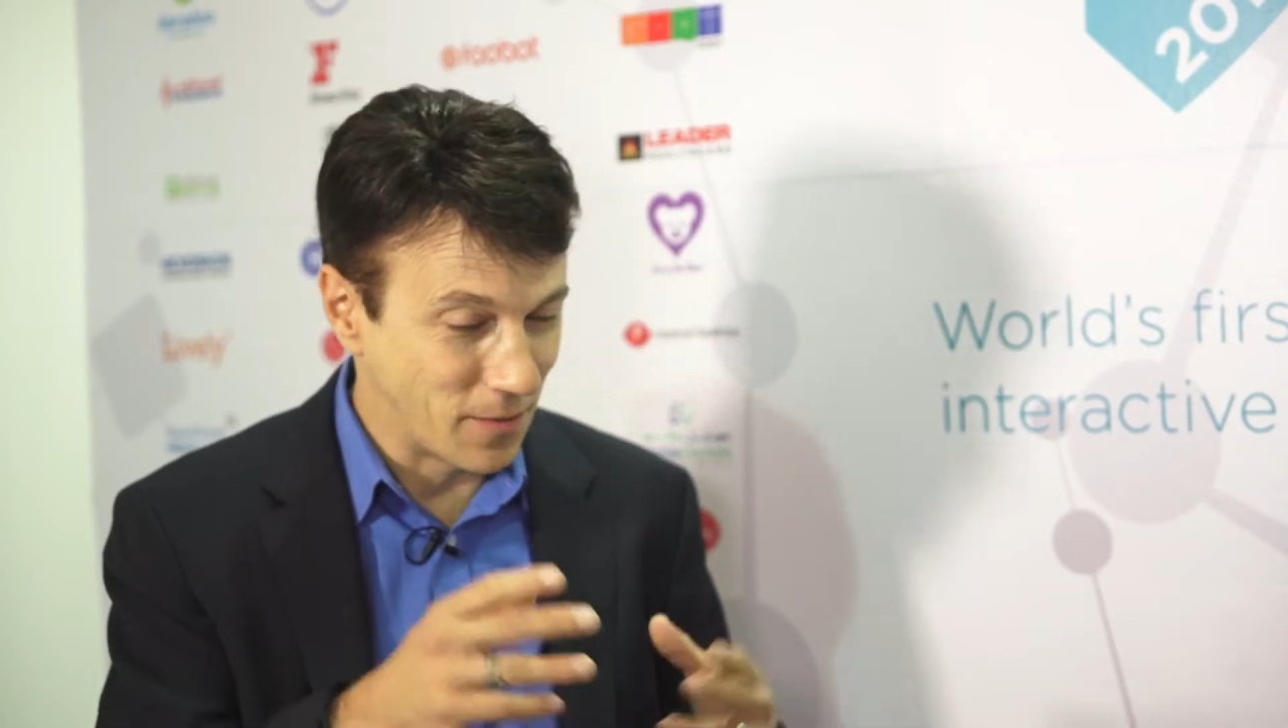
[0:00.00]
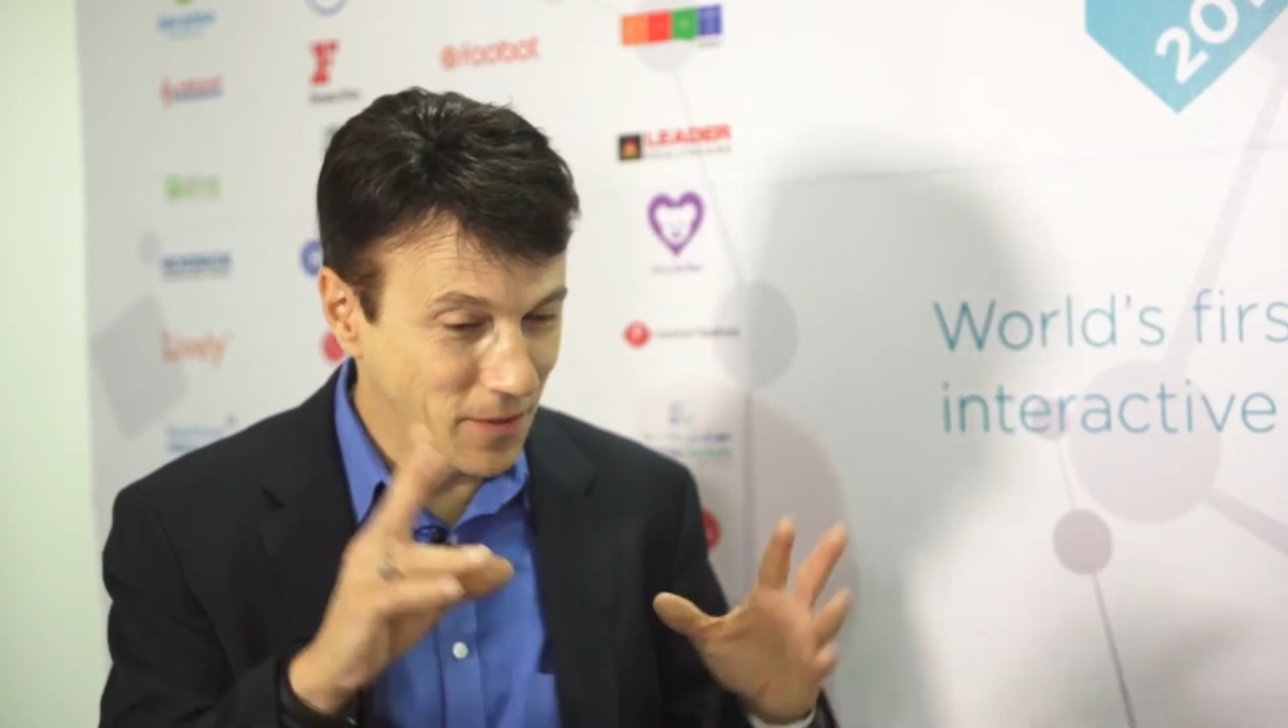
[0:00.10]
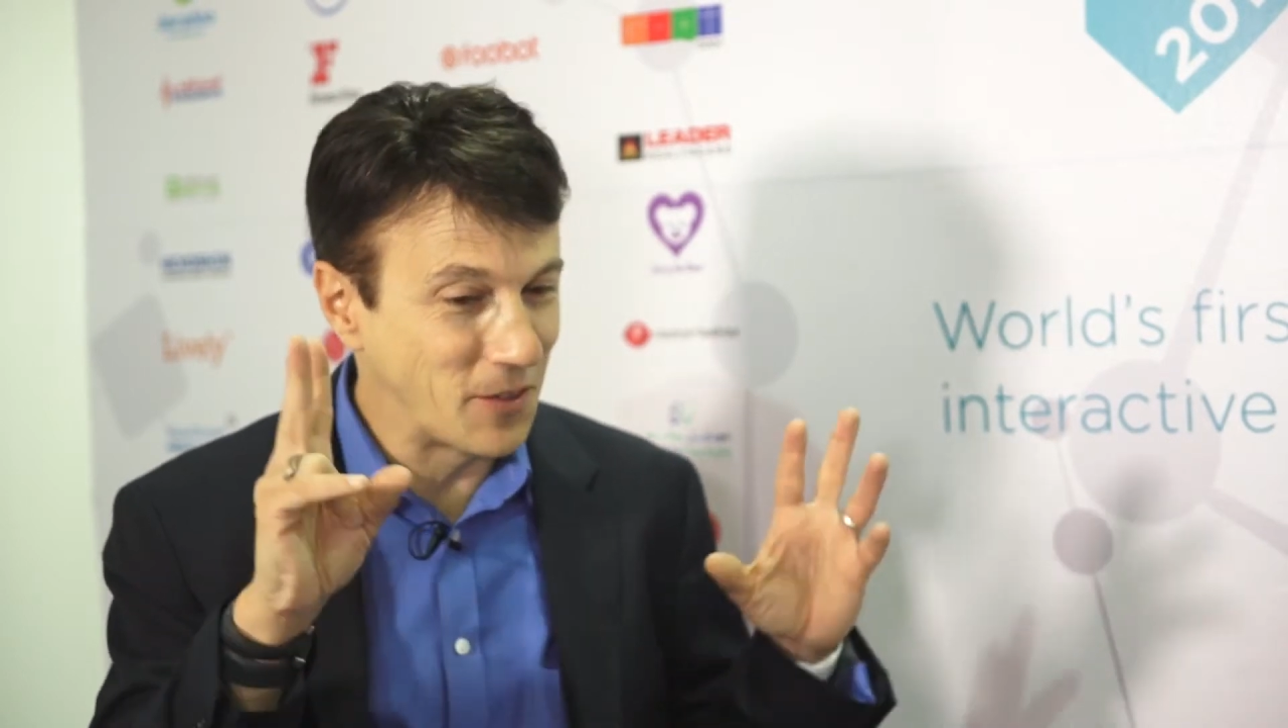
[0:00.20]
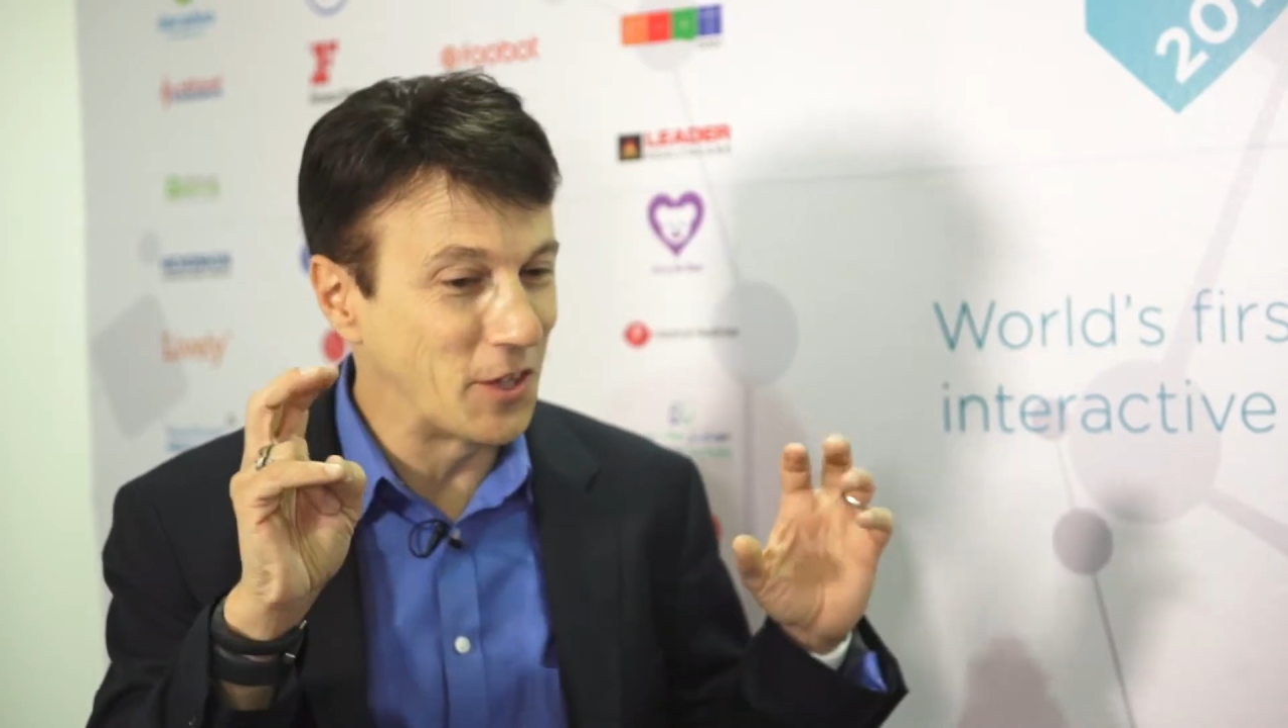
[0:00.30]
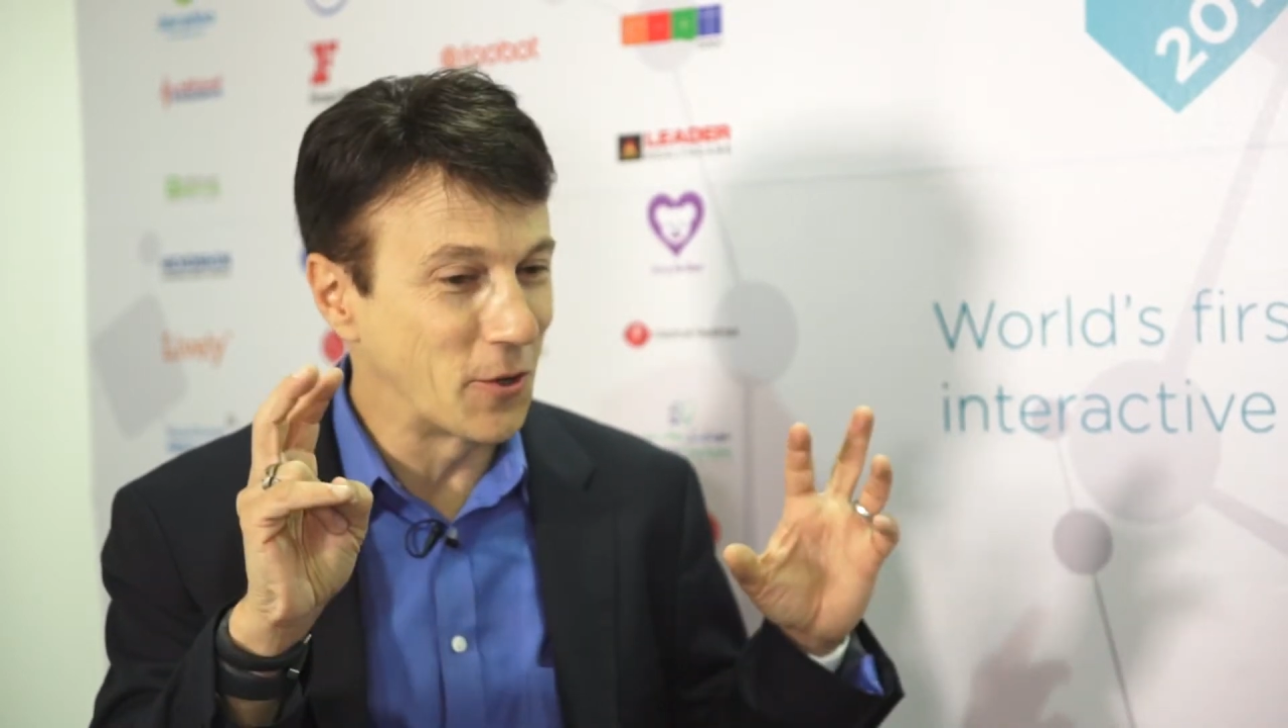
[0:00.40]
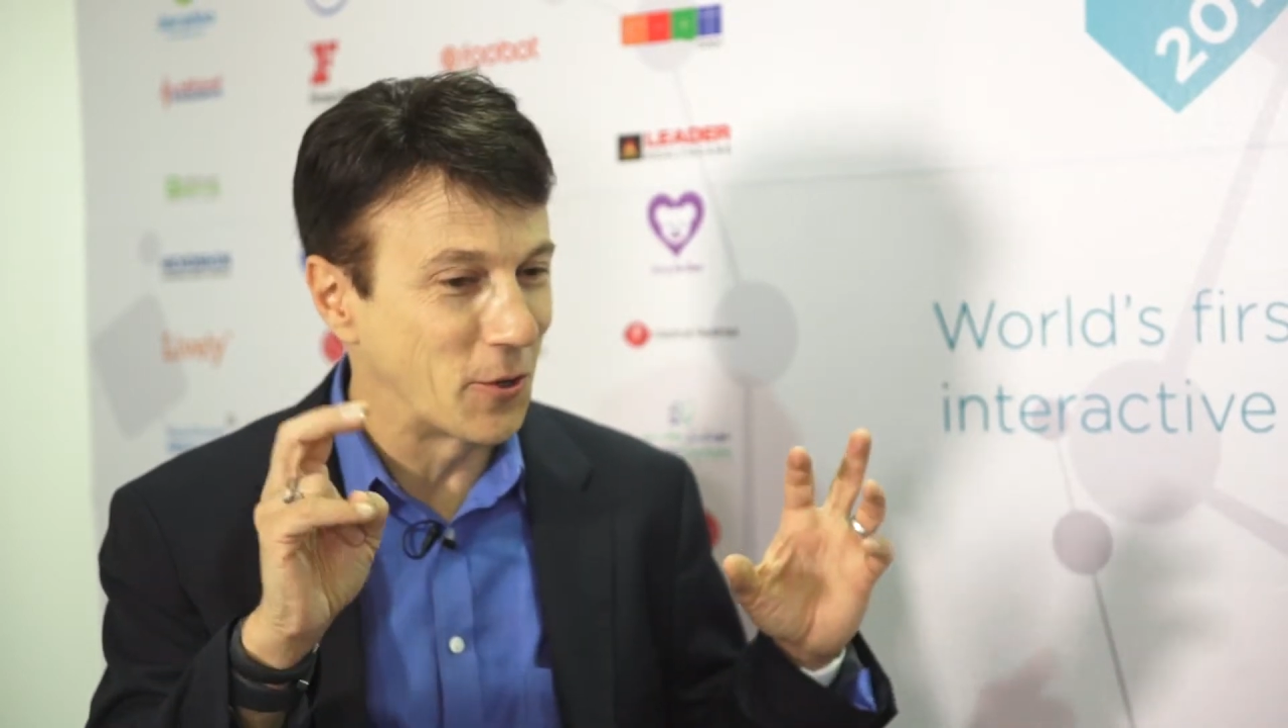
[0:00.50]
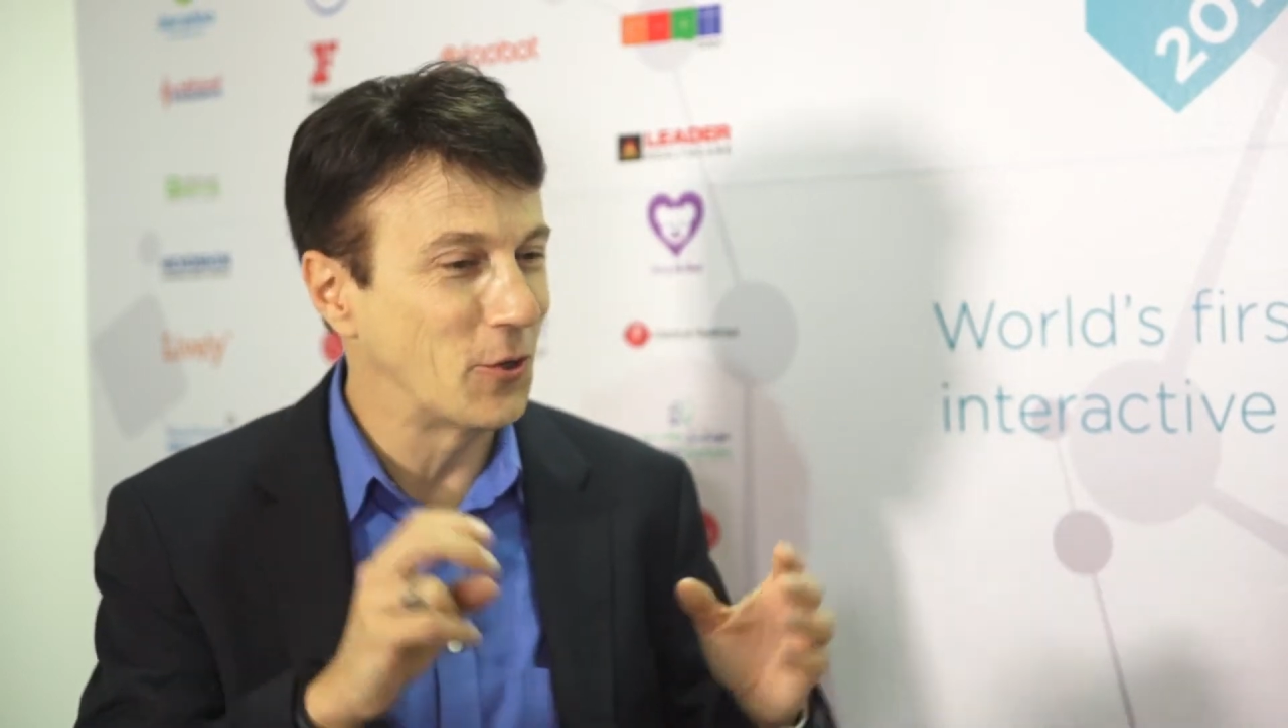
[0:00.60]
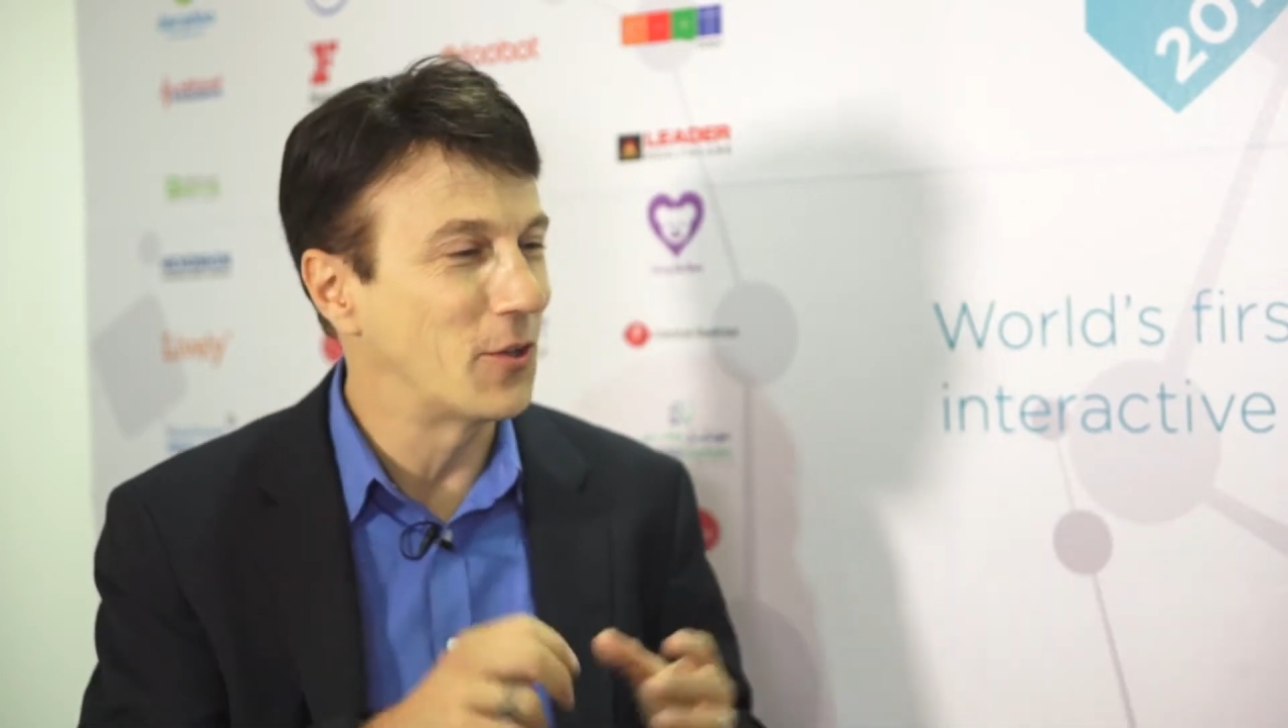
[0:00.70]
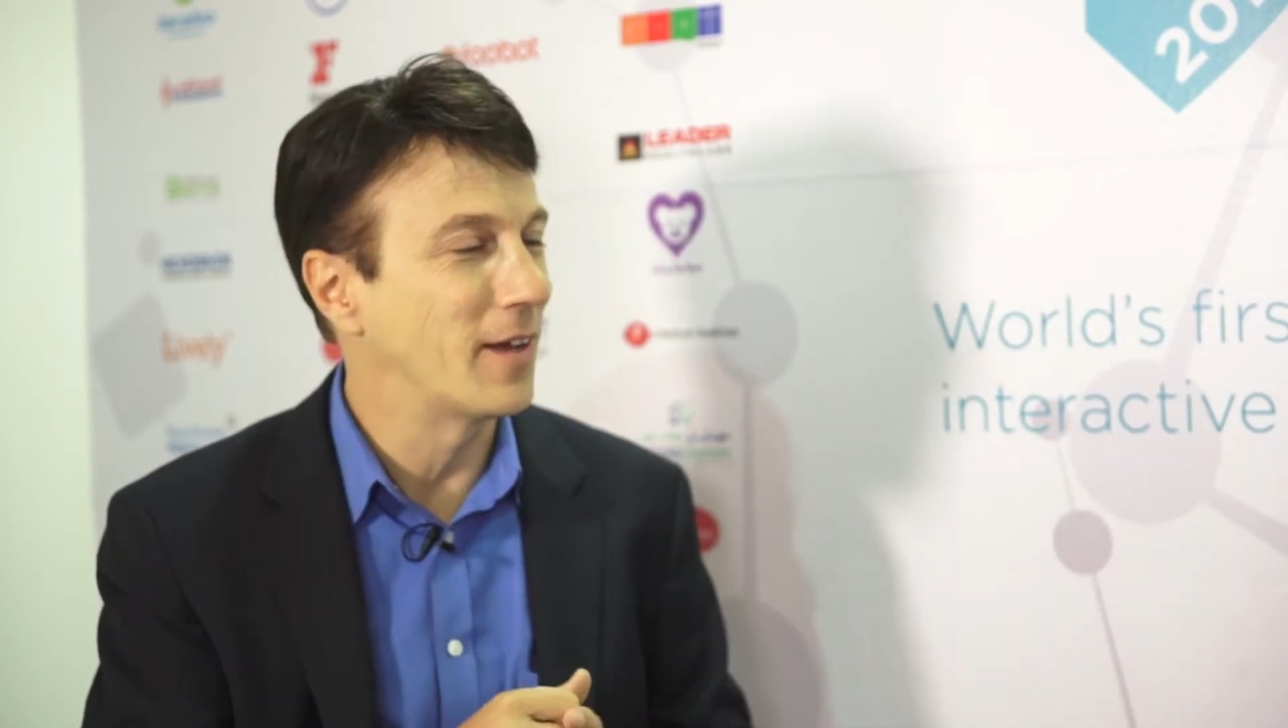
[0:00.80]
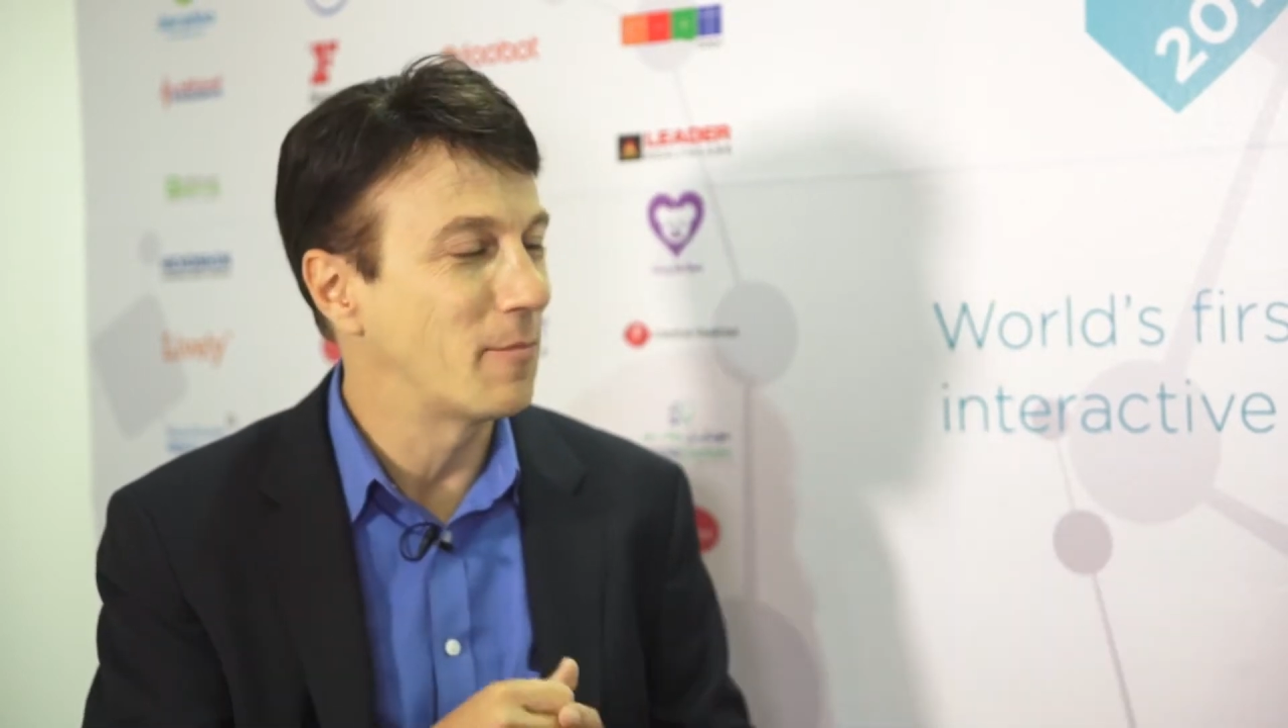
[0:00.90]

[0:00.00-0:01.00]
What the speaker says: 50-year-old